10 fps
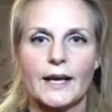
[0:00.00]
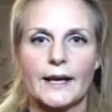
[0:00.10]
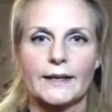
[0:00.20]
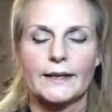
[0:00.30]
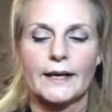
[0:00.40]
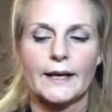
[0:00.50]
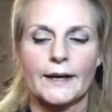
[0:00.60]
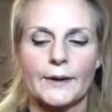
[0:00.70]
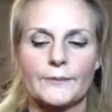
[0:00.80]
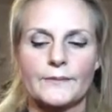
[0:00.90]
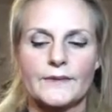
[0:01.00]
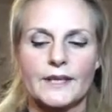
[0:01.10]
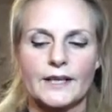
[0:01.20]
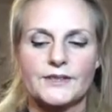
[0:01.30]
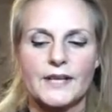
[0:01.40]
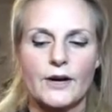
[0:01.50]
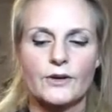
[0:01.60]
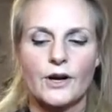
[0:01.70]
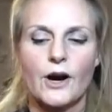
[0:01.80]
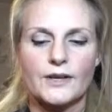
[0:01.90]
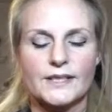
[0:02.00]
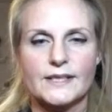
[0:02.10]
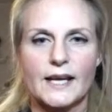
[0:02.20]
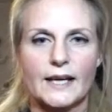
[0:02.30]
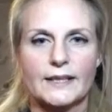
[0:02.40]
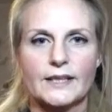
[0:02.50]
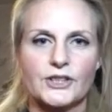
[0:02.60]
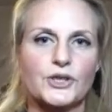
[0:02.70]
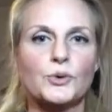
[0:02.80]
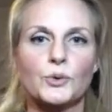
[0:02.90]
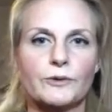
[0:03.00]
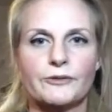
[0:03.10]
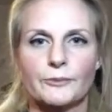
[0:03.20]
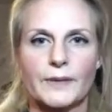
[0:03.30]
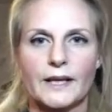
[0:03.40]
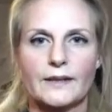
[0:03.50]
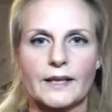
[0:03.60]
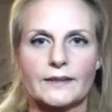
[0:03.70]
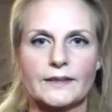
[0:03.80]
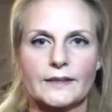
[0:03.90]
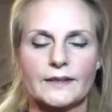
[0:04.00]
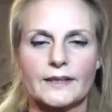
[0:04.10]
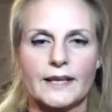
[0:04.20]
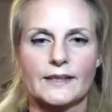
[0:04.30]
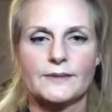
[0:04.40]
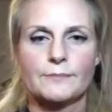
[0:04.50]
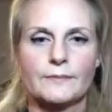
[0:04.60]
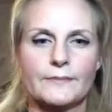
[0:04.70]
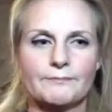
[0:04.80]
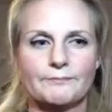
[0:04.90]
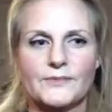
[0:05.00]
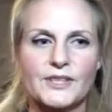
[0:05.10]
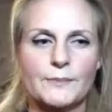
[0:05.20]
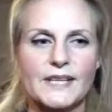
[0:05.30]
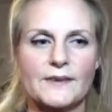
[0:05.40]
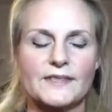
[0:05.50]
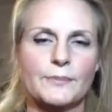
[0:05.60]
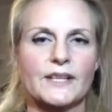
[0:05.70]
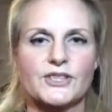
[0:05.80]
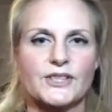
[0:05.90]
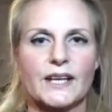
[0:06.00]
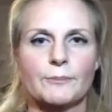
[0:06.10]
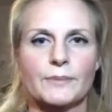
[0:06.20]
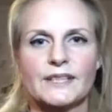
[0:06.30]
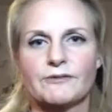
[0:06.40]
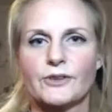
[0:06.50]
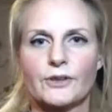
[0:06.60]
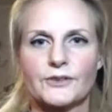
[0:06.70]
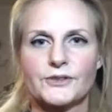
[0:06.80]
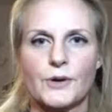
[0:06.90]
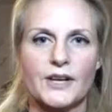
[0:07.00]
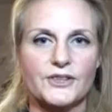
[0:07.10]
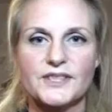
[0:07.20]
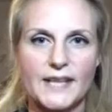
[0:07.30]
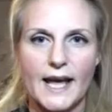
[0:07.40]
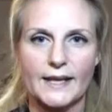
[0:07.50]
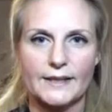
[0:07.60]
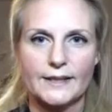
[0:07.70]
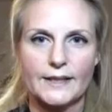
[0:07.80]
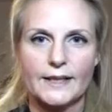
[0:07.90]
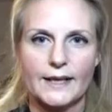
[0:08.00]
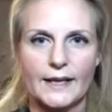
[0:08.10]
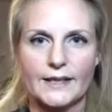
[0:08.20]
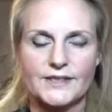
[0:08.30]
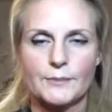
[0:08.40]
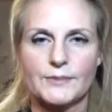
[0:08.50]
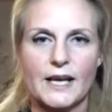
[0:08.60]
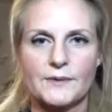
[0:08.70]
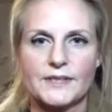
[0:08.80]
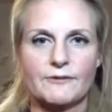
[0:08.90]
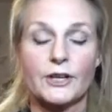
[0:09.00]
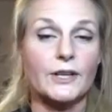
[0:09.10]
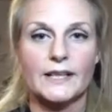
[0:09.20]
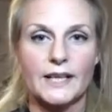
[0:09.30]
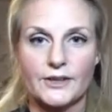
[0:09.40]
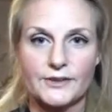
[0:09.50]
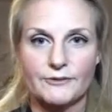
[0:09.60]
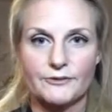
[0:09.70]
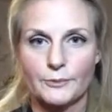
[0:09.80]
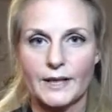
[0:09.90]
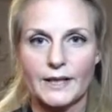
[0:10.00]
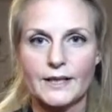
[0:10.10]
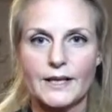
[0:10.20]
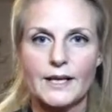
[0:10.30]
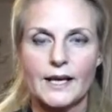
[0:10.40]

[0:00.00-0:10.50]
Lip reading: And the tarot card is like a tool for me that gets. Sometimes the pictures can be difficult to understand, and sometimes they're very clear for me.